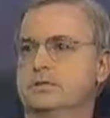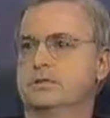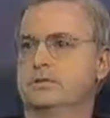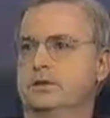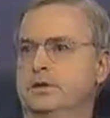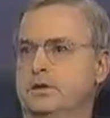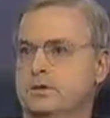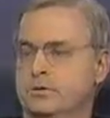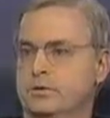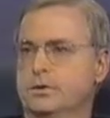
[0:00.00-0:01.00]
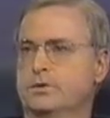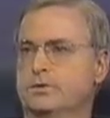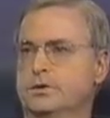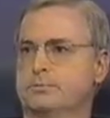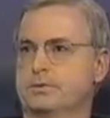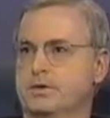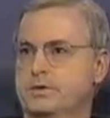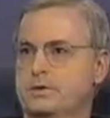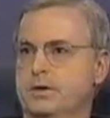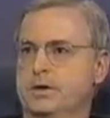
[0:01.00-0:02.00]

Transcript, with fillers: uh, that they should also express